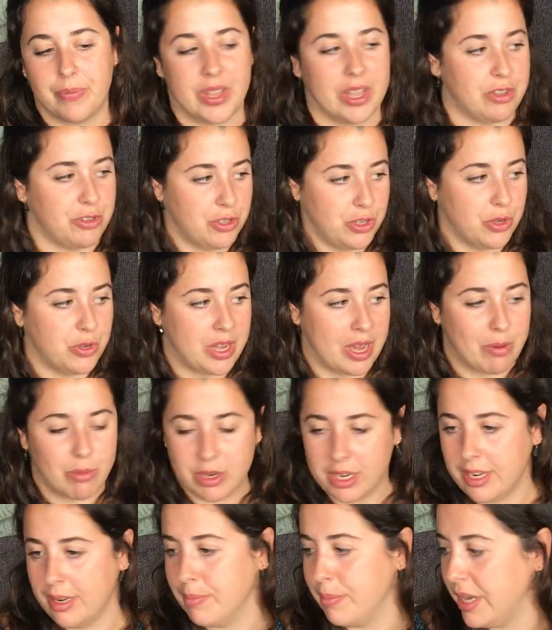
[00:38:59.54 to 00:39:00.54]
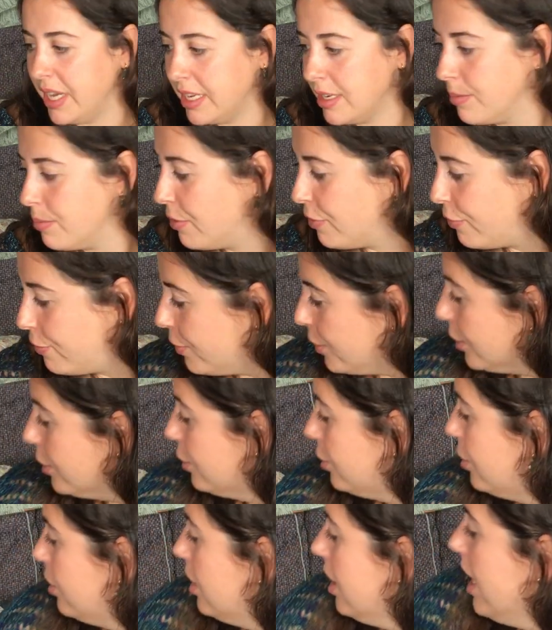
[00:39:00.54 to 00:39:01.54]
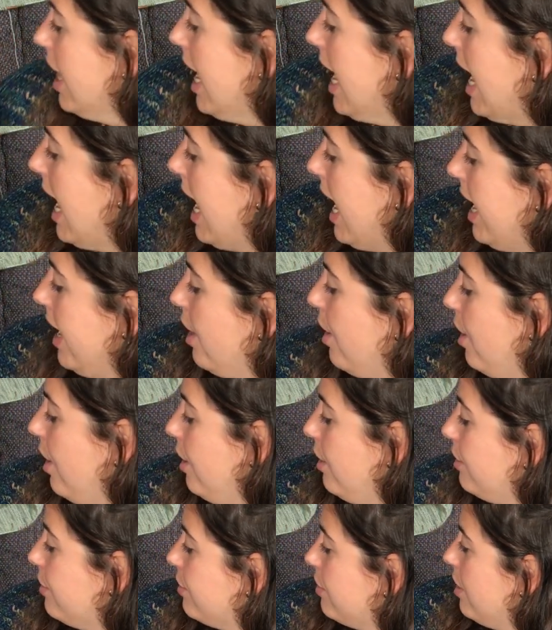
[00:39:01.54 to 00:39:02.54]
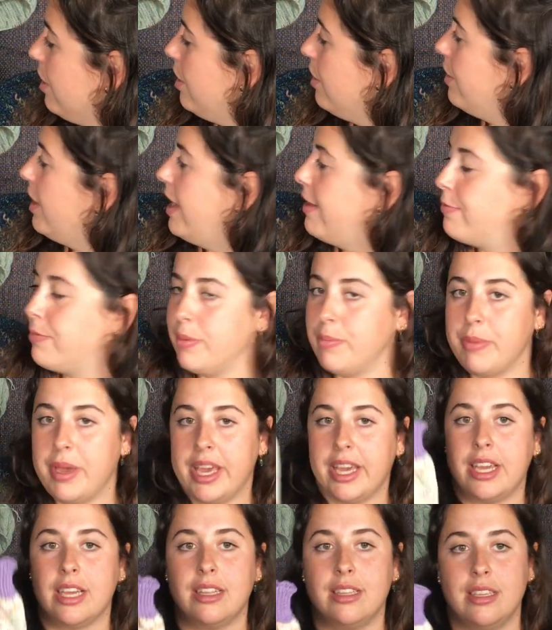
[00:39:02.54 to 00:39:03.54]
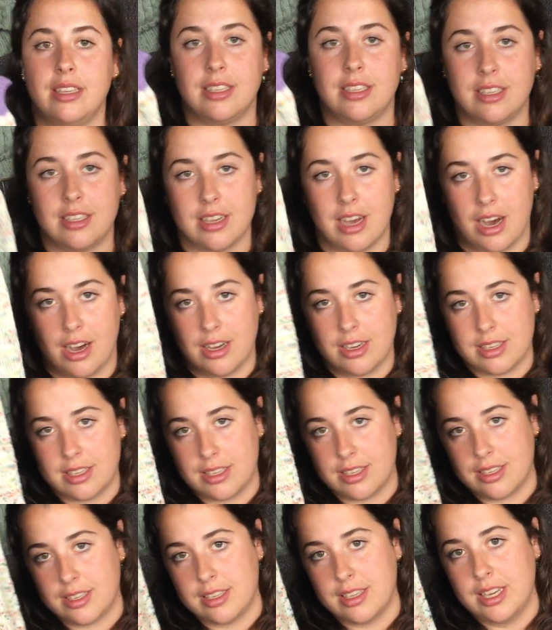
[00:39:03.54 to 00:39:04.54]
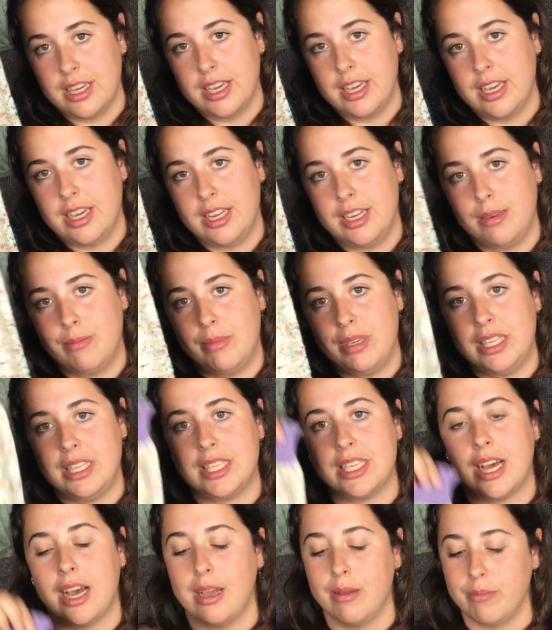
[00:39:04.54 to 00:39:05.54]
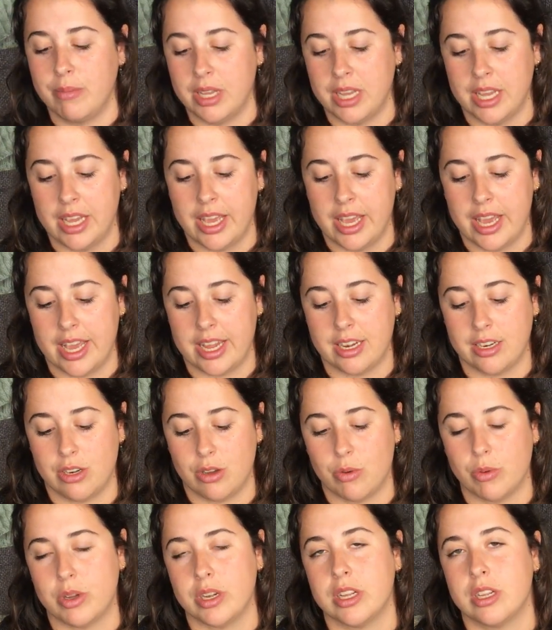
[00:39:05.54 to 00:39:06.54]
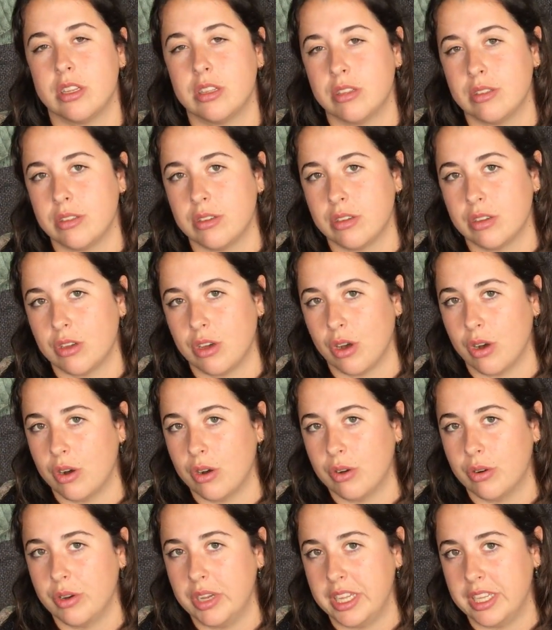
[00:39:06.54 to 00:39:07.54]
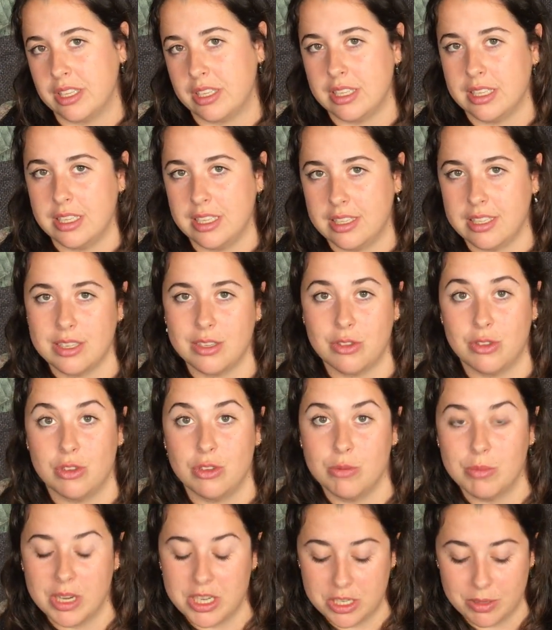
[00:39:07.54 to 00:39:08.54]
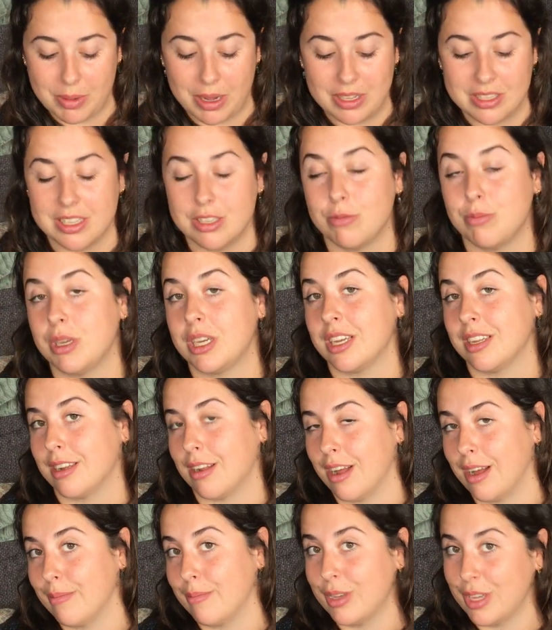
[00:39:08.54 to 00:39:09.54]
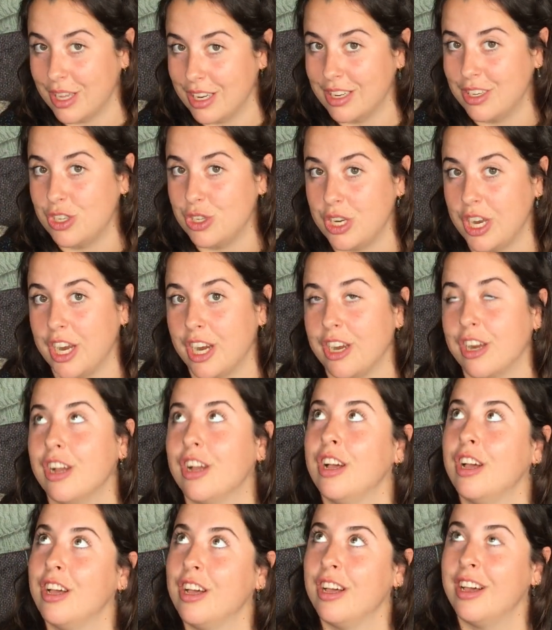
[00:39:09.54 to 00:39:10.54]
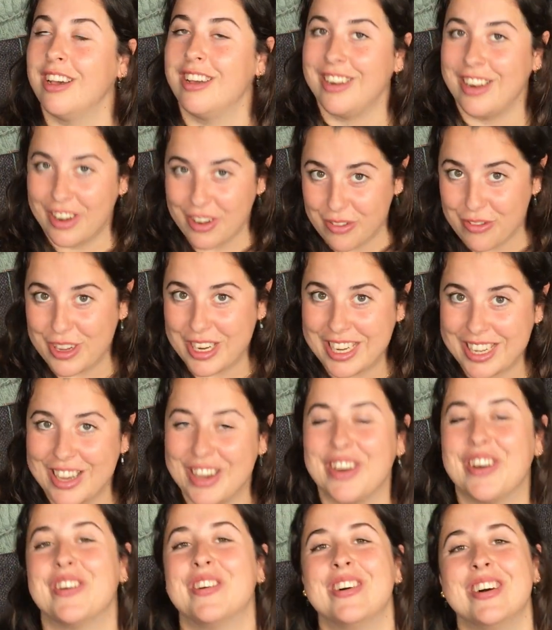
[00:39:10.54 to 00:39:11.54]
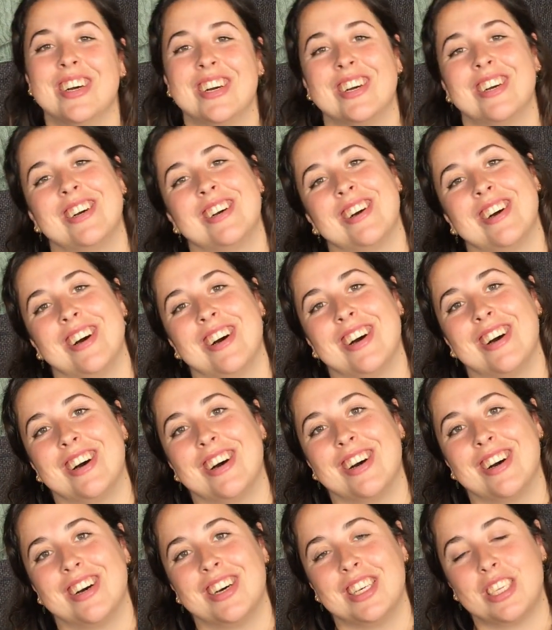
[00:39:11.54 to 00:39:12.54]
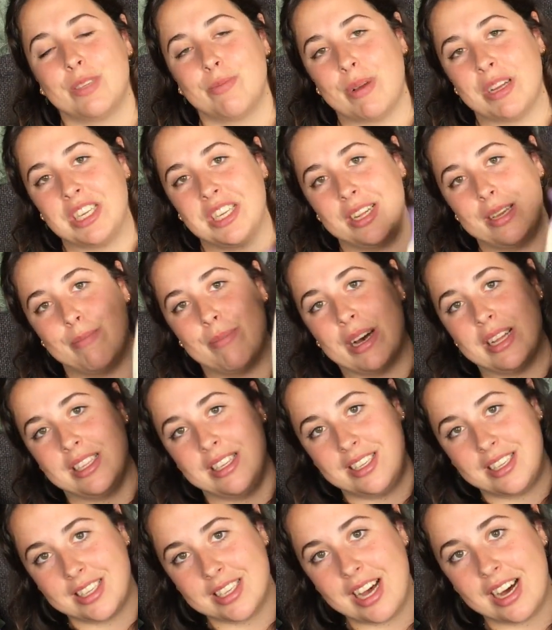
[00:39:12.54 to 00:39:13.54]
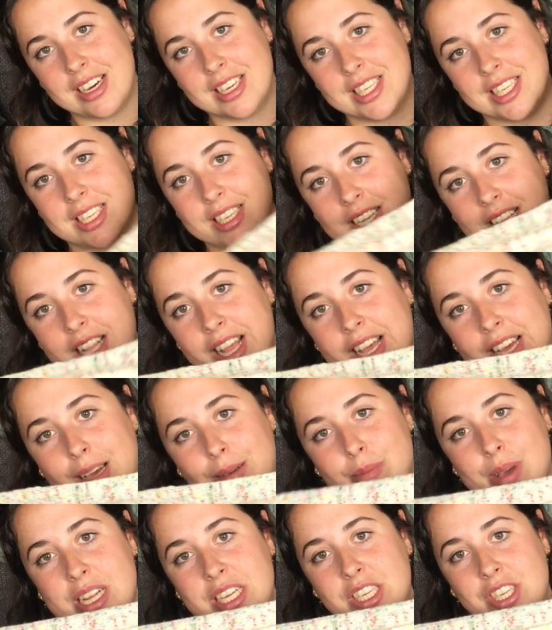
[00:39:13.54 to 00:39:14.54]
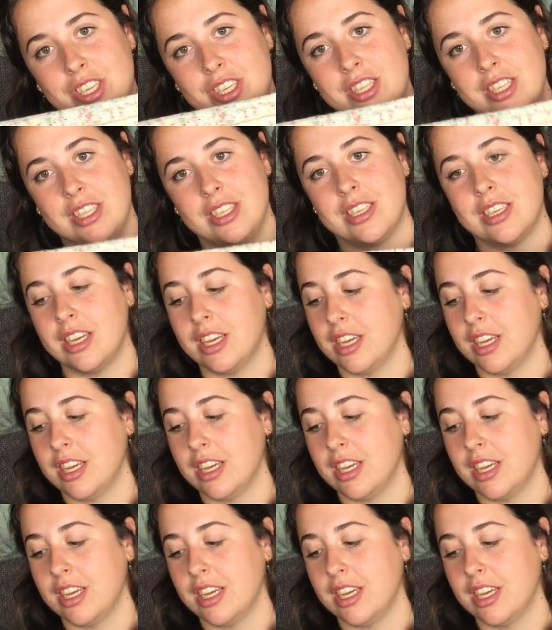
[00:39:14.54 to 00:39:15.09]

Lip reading: I'll show that one in a bit, but first I also have been making socks in the meantime, and I don't want to go into detail too much about this because I'm gonna share another video especially about these socks, like I mentioned,